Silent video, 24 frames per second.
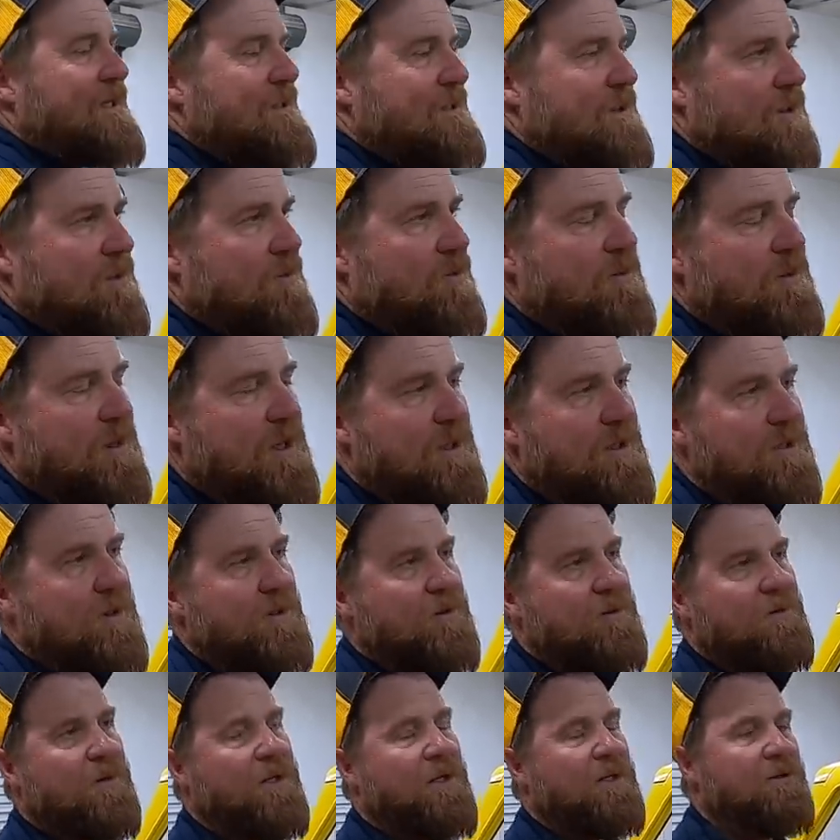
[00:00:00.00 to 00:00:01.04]
It's a
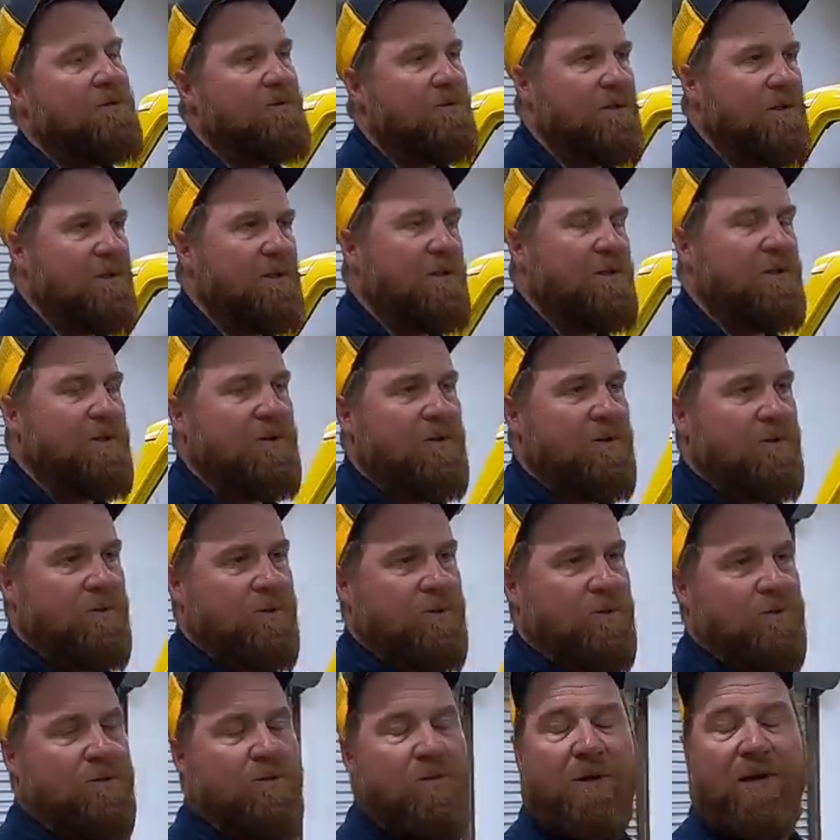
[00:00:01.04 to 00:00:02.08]
2200
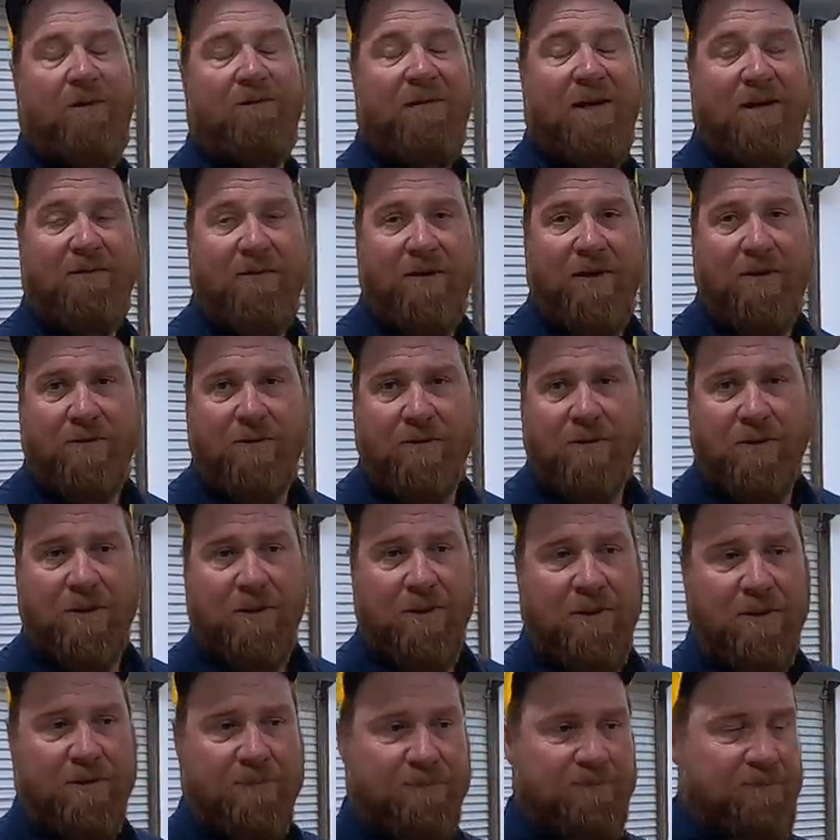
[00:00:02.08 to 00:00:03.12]
to
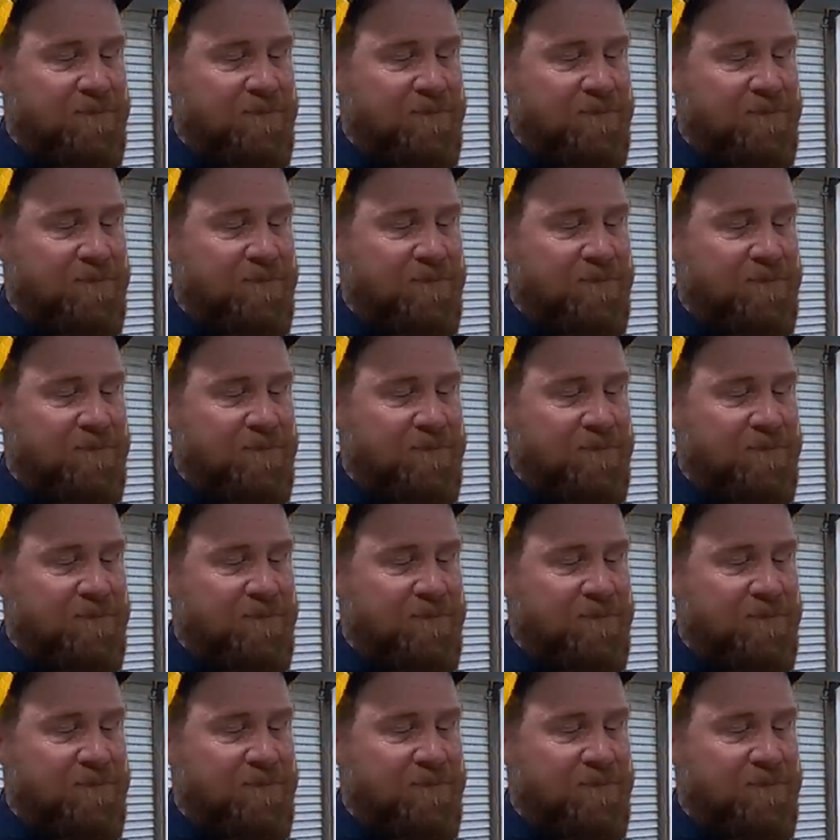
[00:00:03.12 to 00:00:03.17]
2500